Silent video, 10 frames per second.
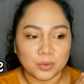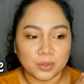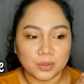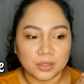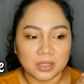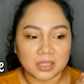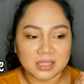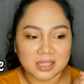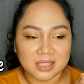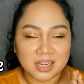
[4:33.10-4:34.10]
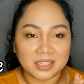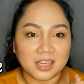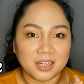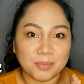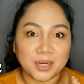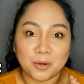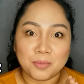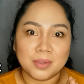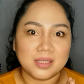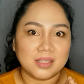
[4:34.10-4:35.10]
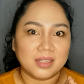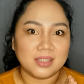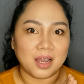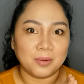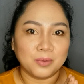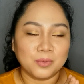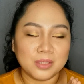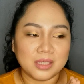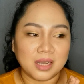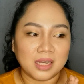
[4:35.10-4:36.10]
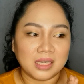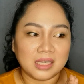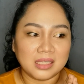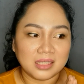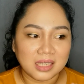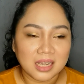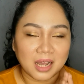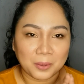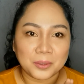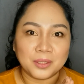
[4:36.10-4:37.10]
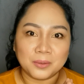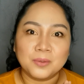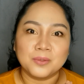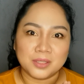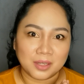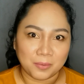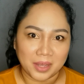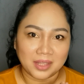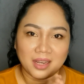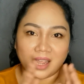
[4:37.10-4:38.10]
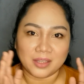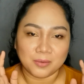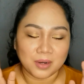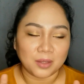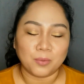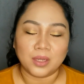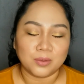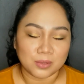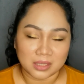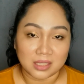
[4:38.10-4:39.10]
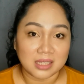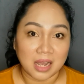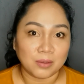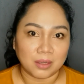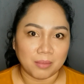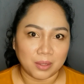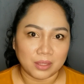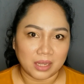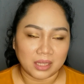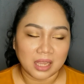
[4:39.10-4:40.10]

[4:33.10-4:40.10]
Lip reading: nagsa-start na naman ako ma-stress out dun sa hindi ako naglulose ng weight, and I do not want to stress out about it.